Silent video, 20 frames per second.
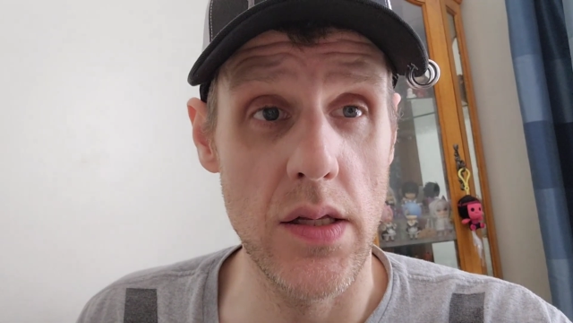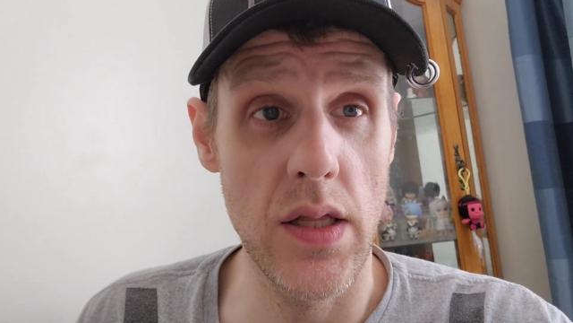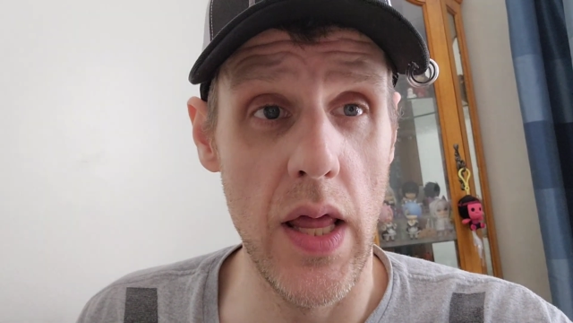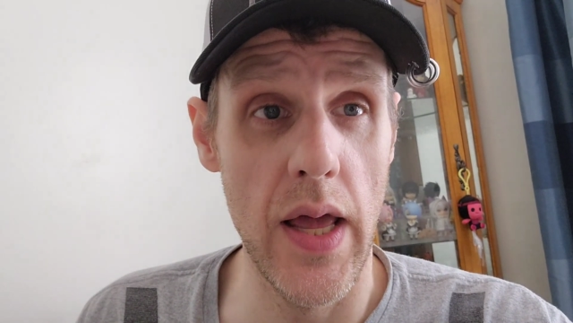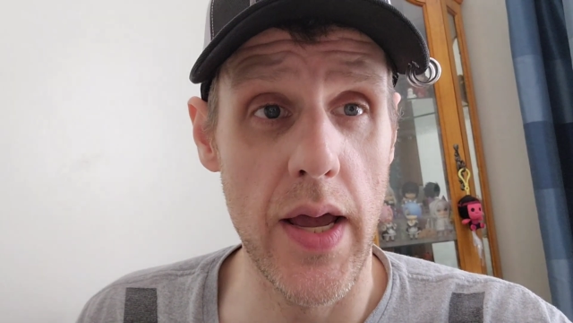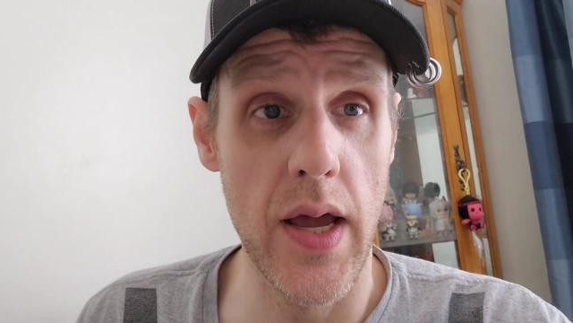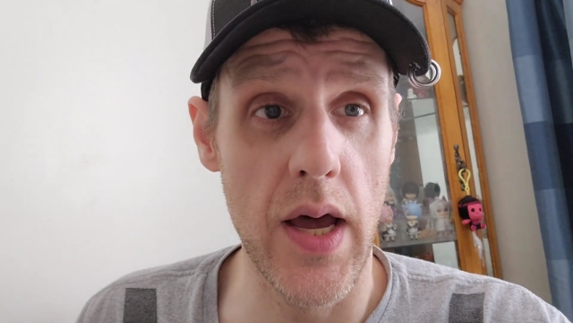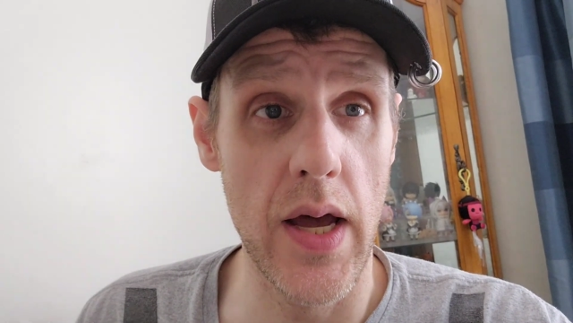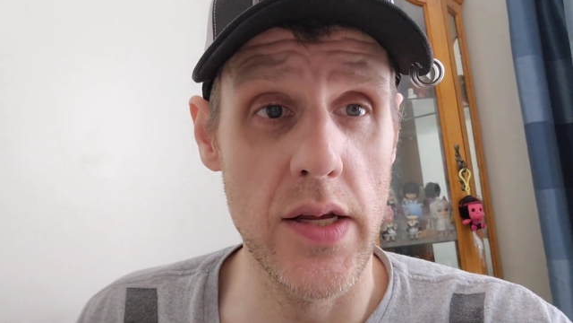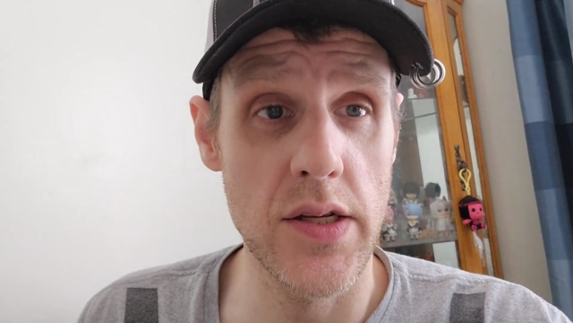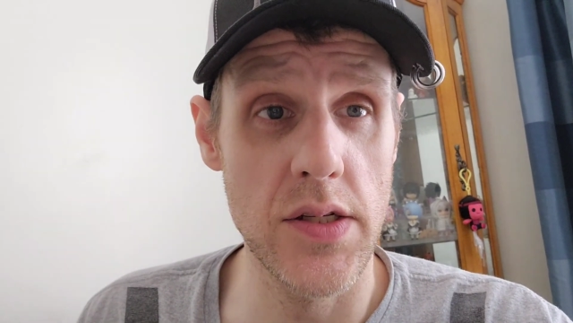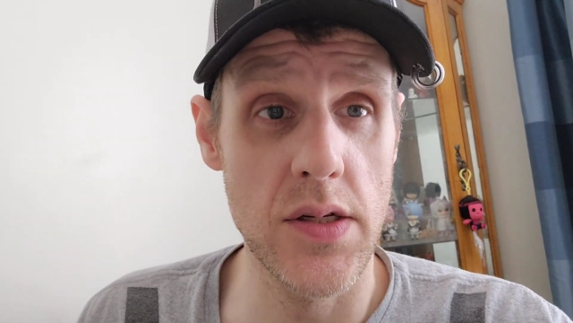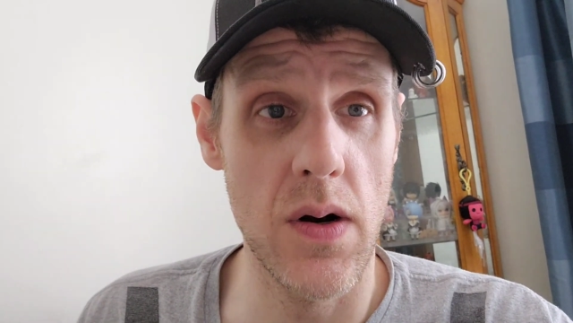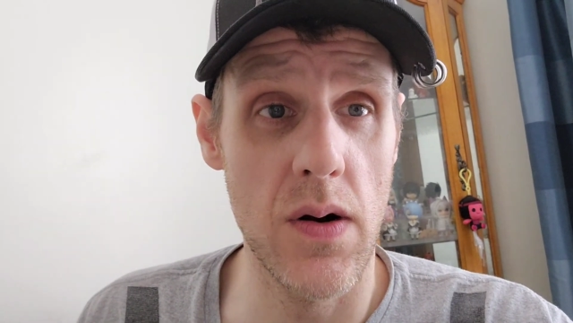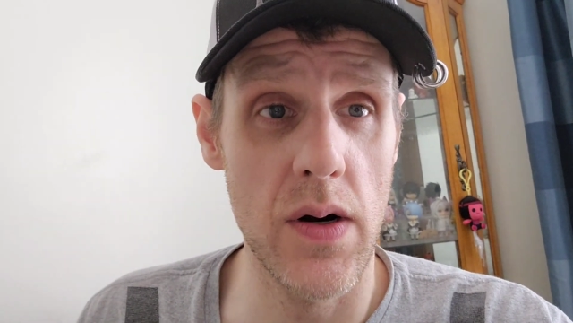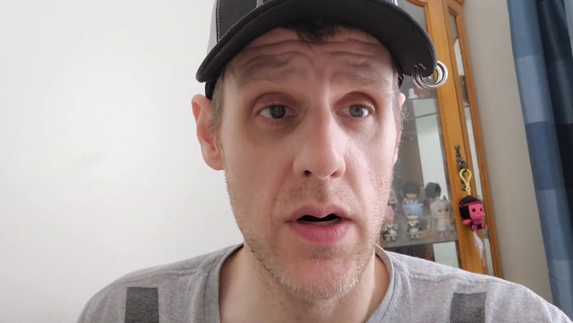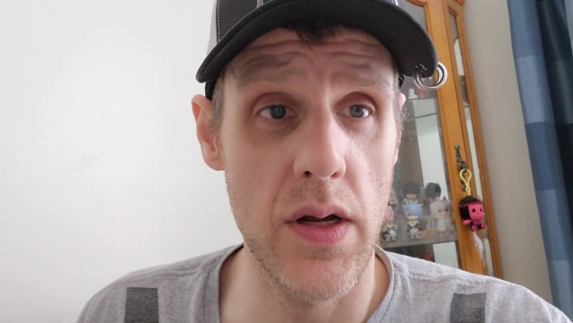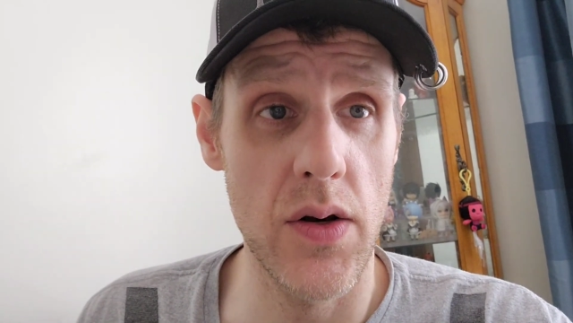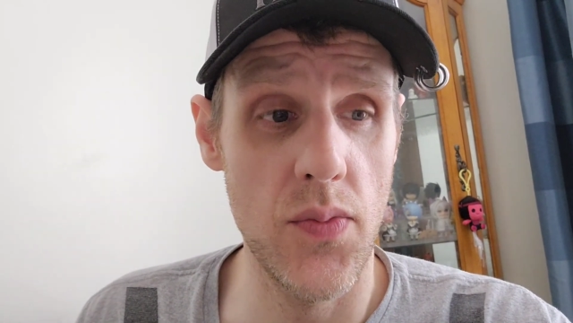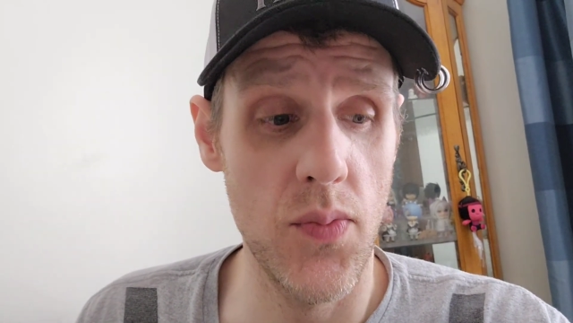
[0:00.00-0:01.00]
like I
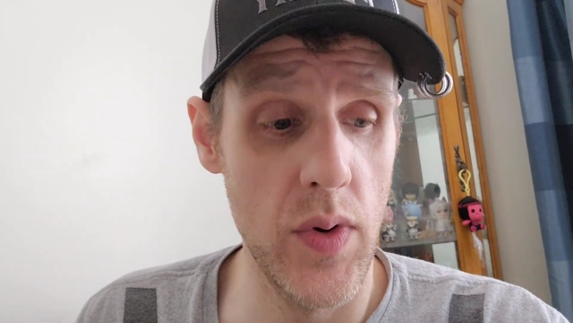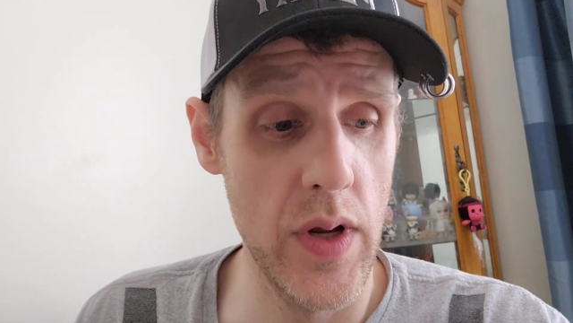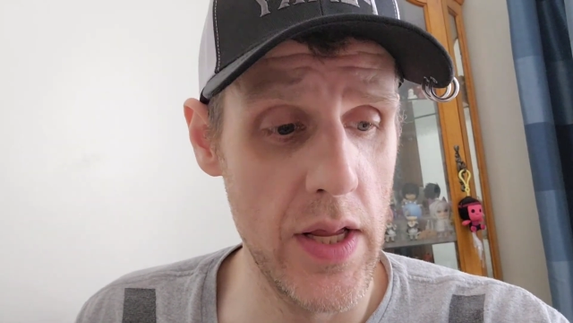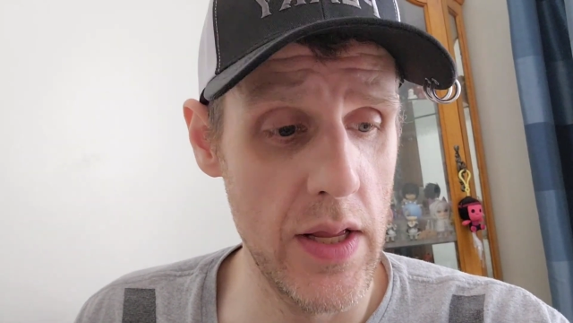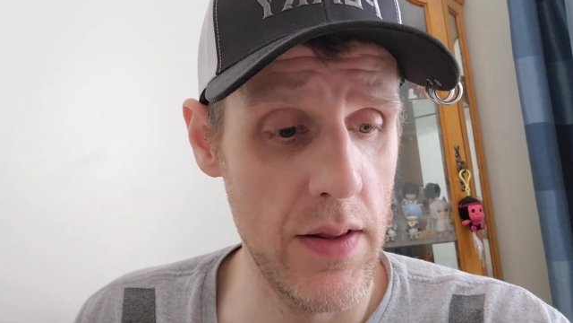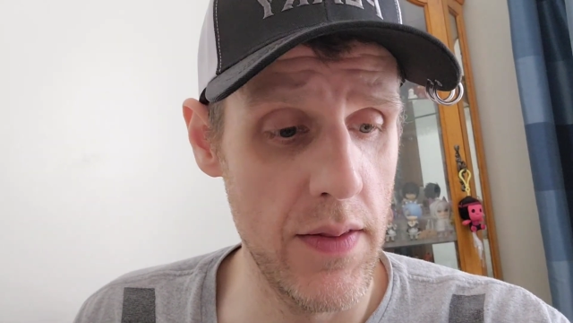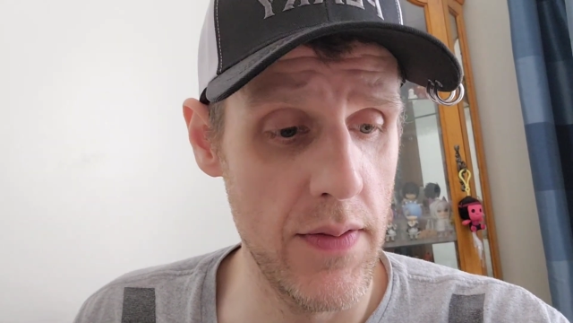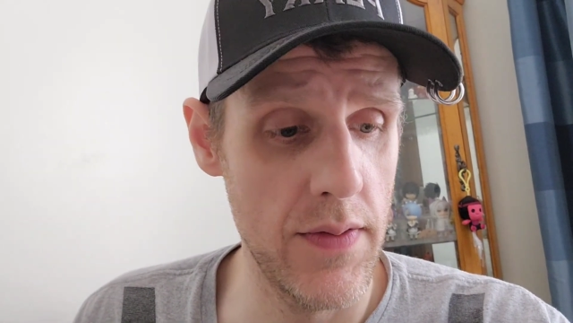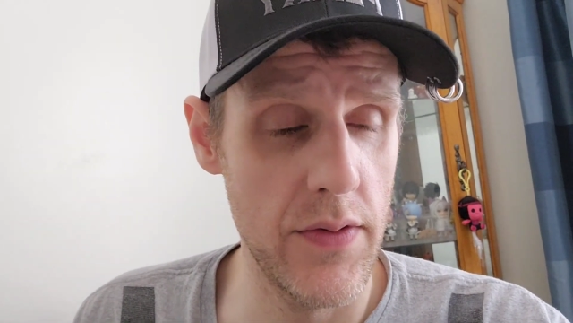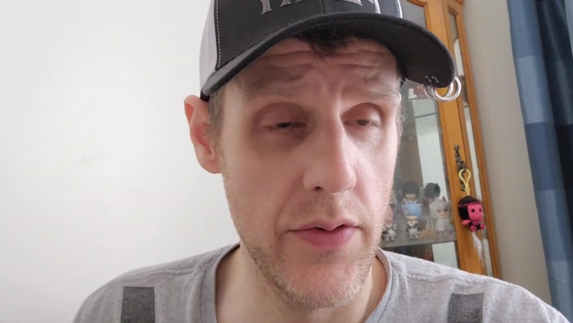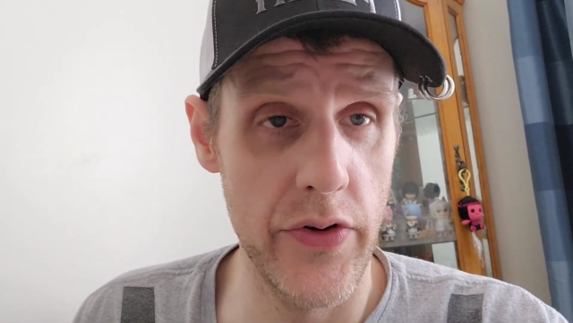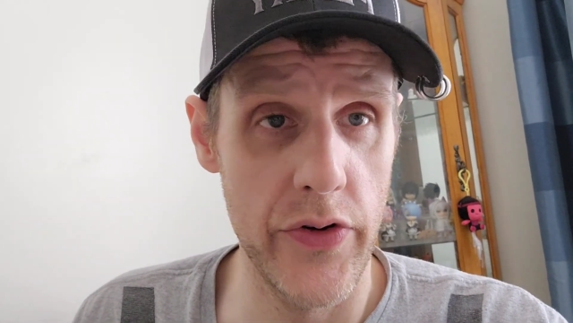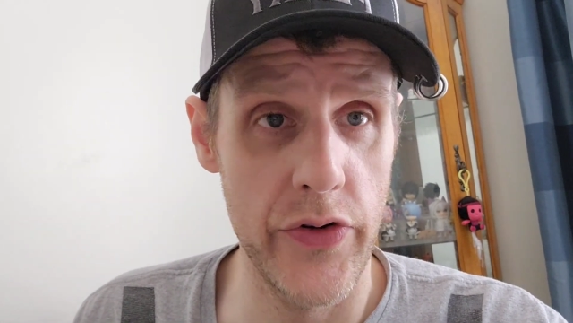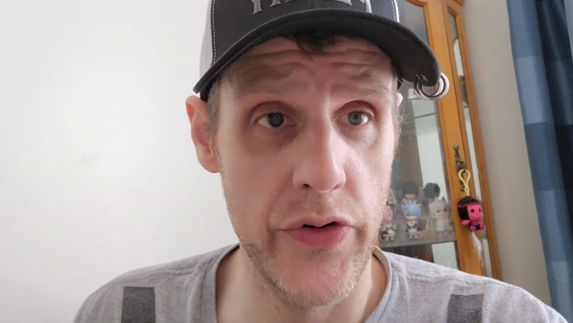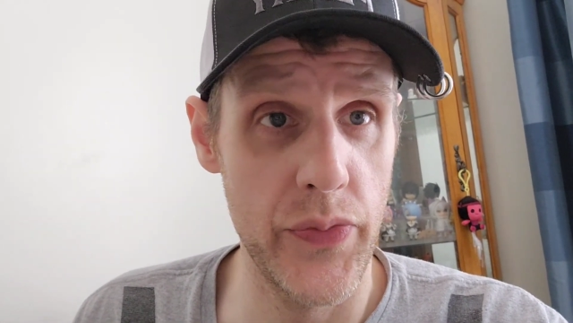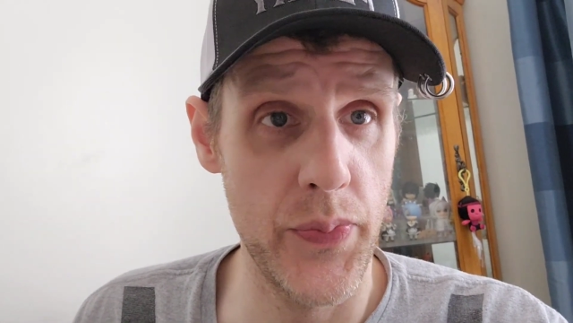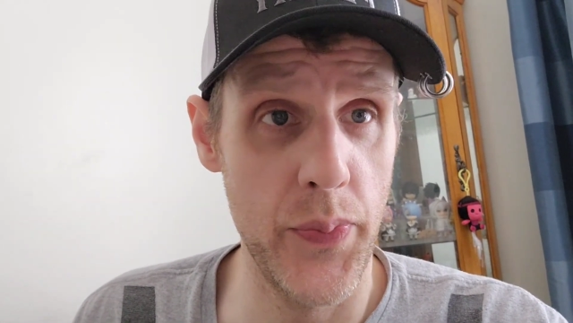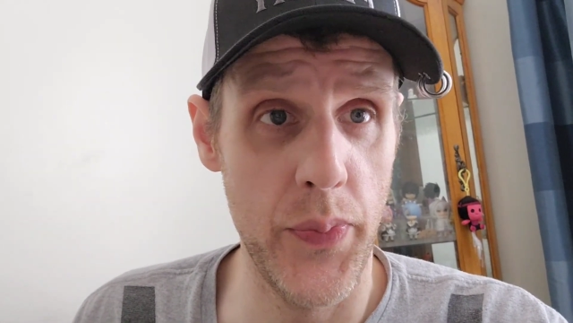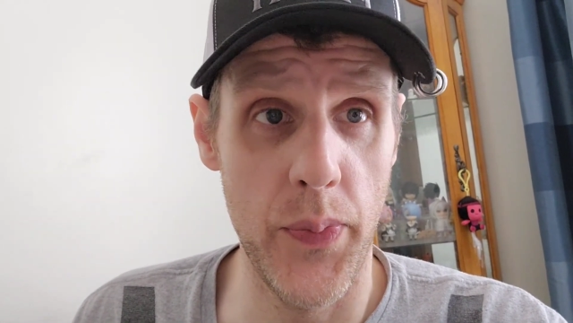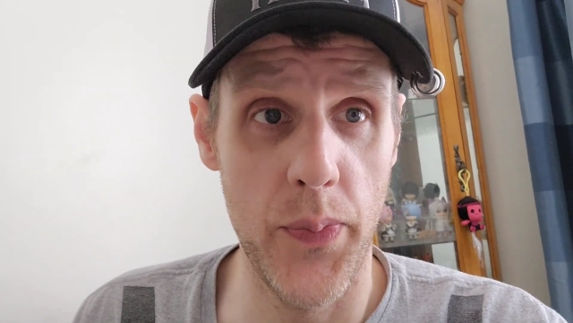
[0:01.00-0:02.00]
started with
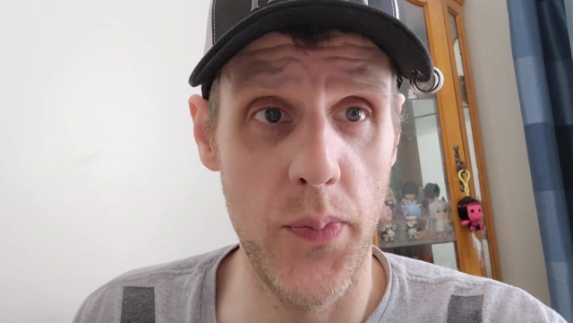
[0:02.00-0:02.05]
just